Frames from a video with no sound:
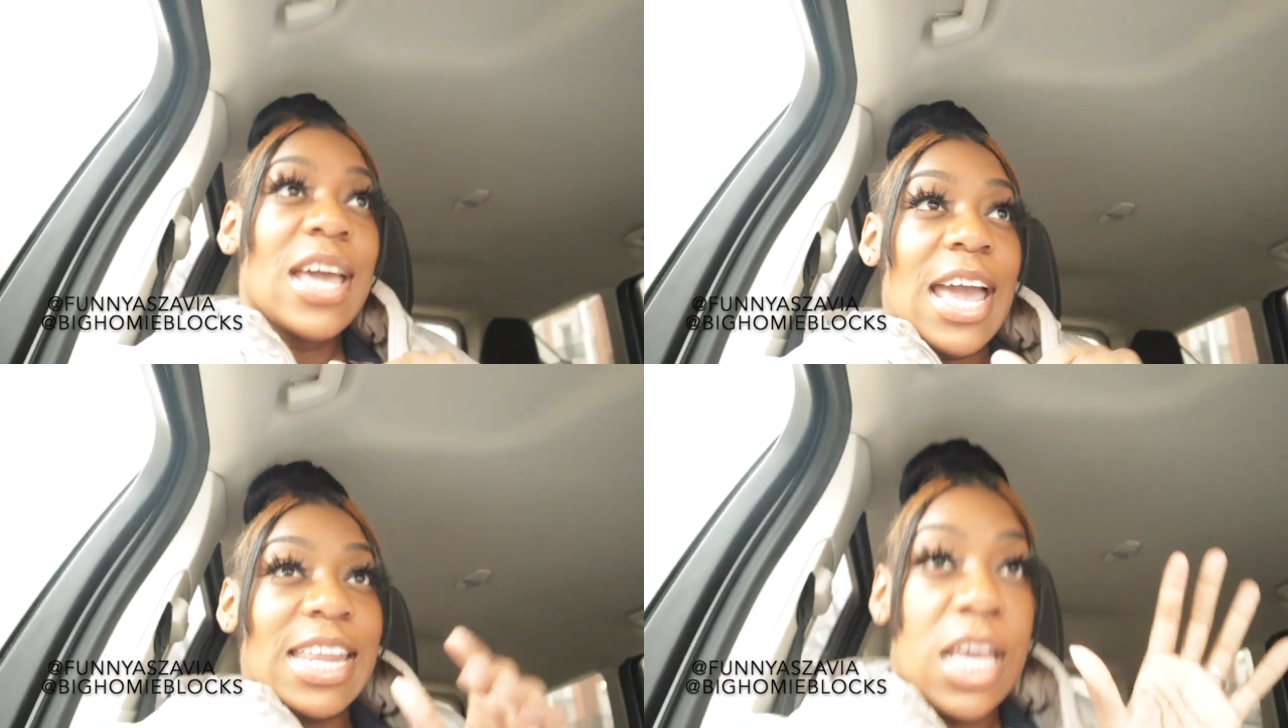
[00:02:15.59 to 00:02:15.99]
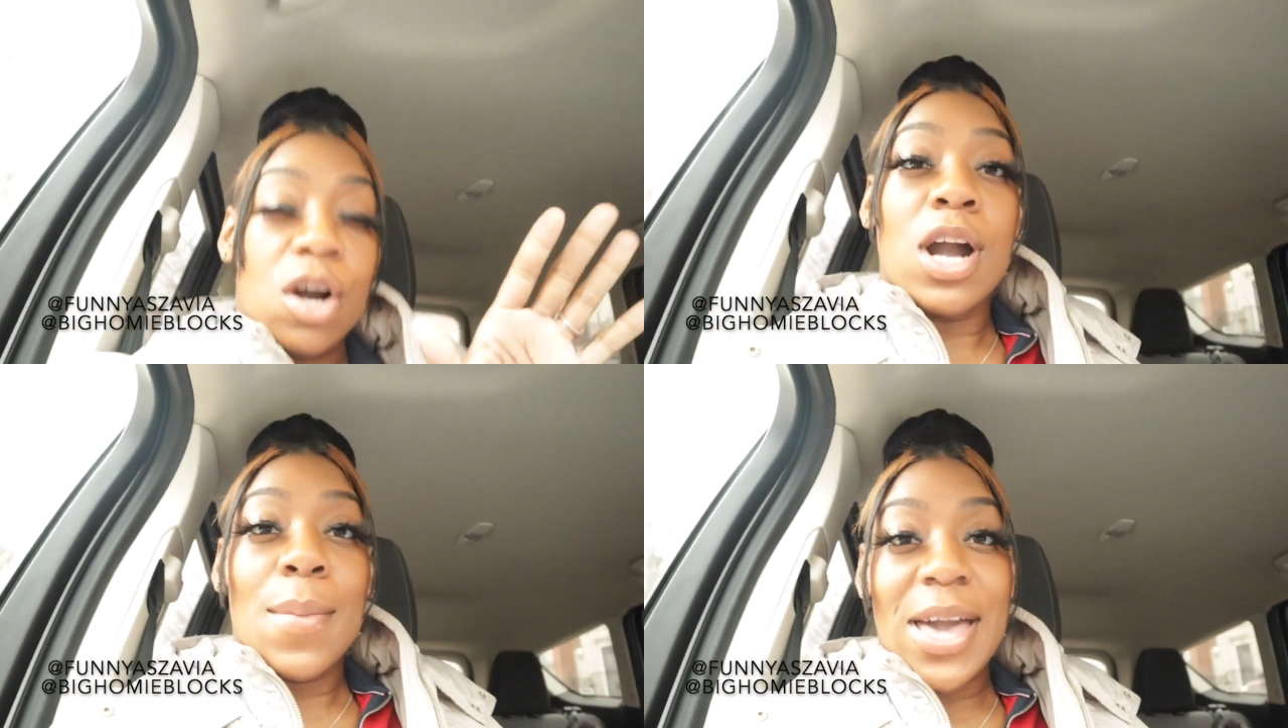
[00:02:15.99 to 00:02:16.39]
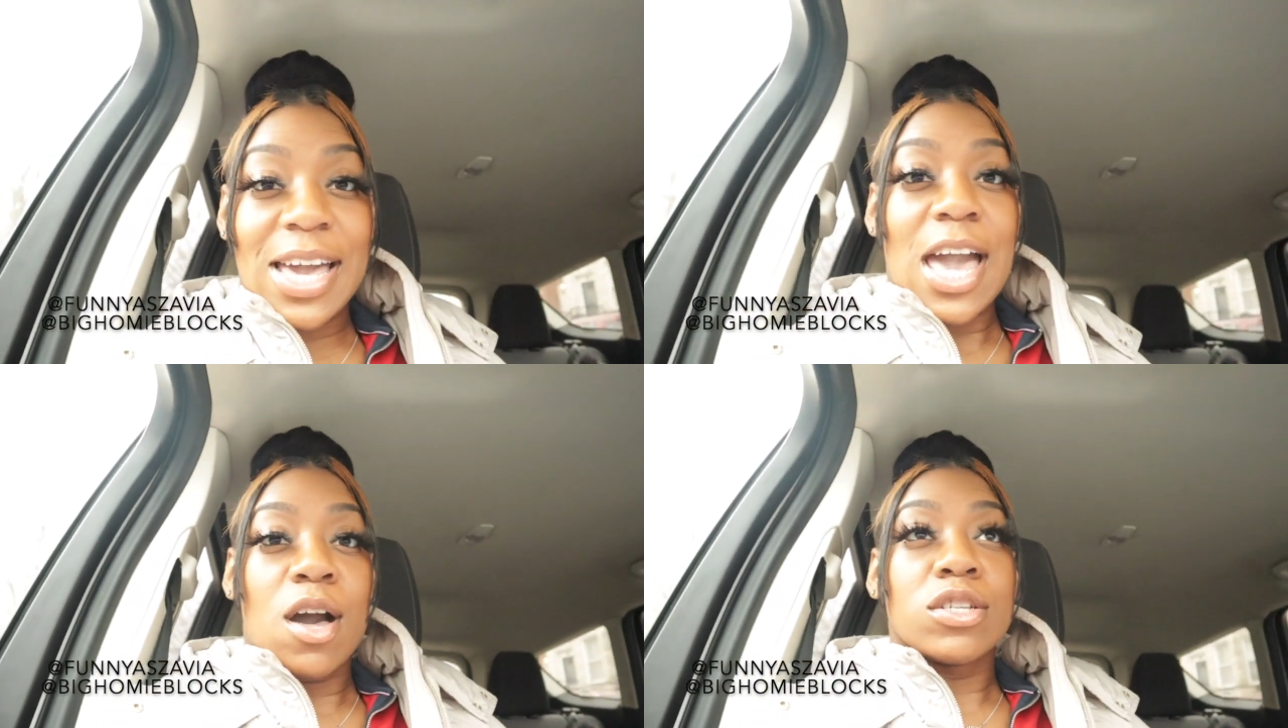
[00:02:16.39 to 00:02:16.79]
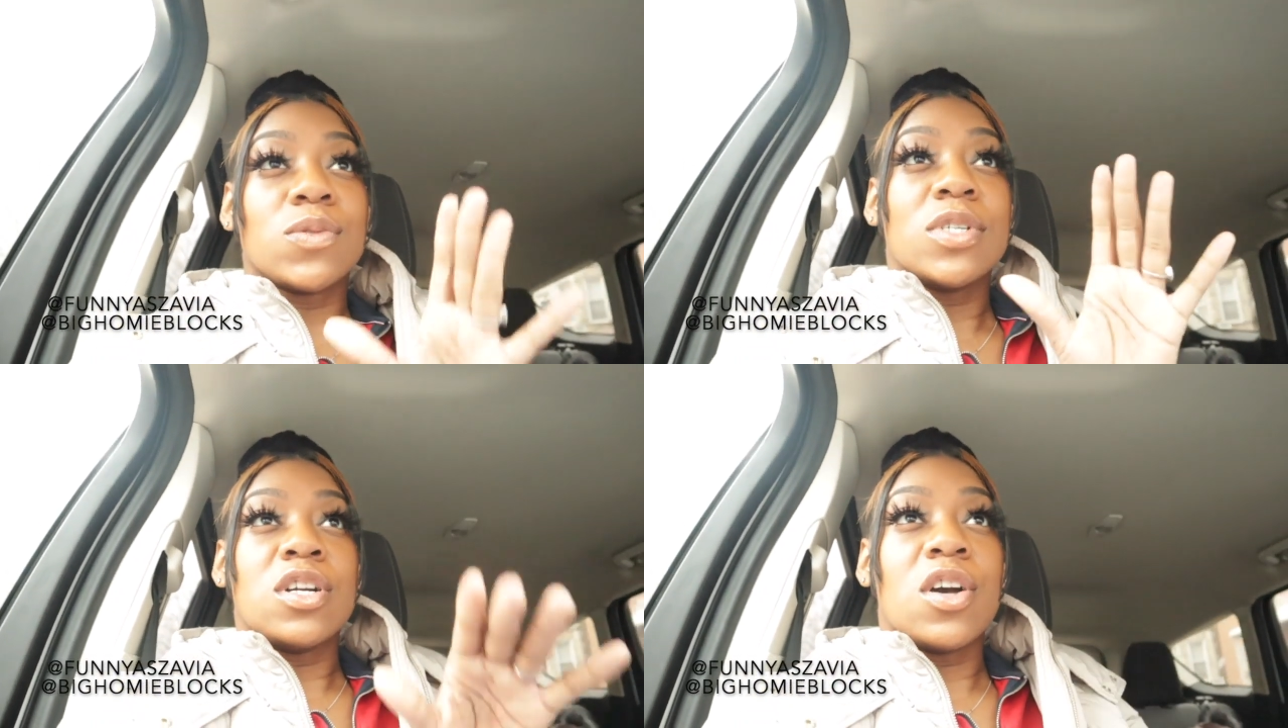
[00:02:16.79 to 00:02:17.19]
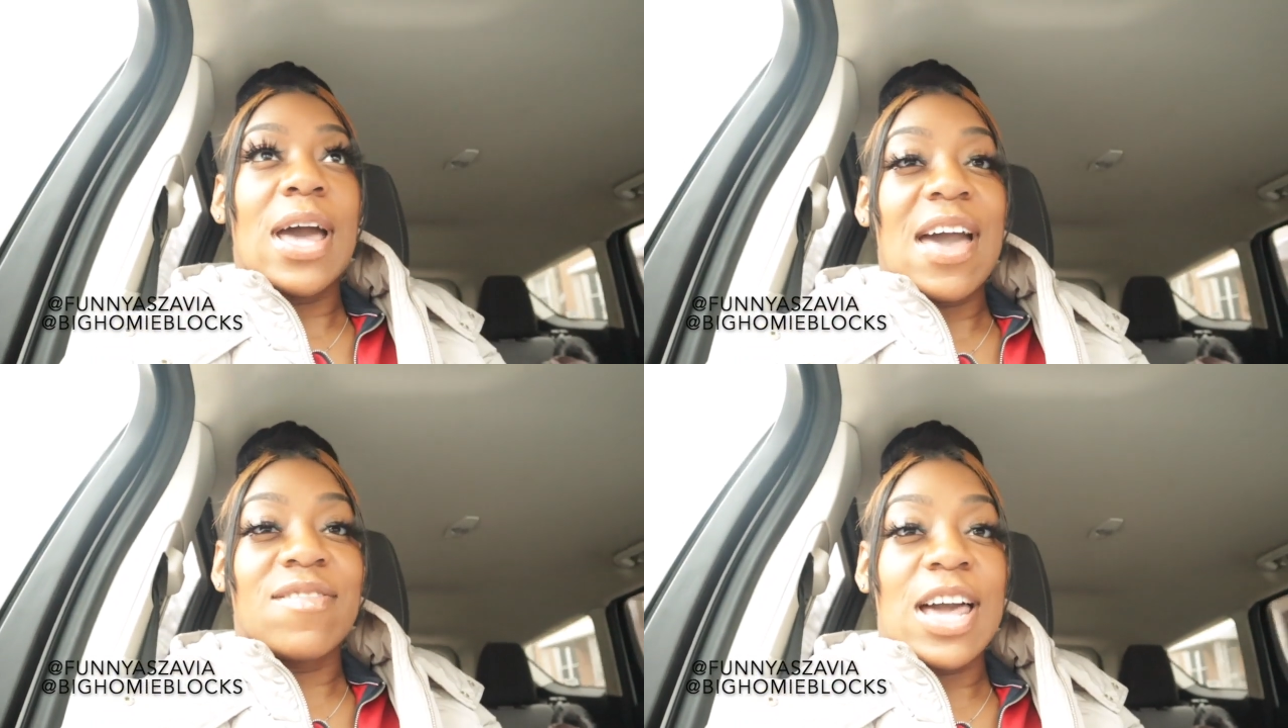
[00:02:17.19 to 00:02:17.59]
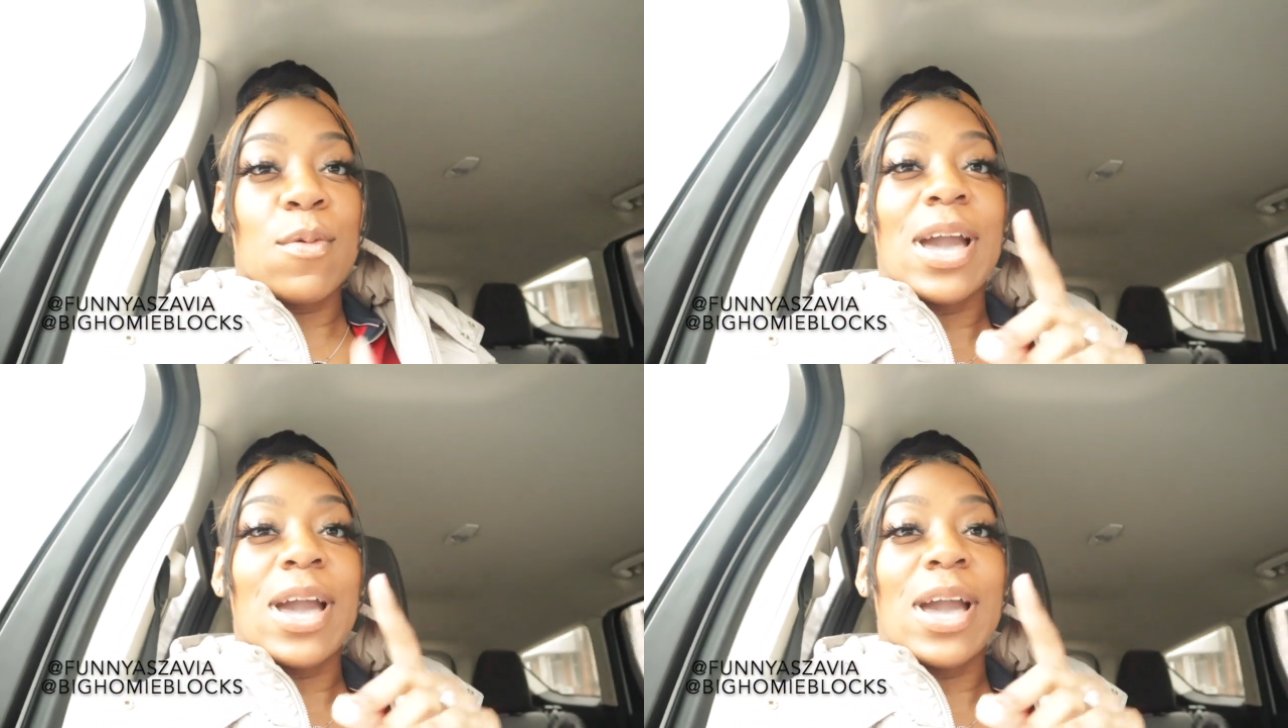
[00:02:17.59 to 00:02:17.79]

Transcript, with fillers: And then he gonna come back out so we can go to iFly.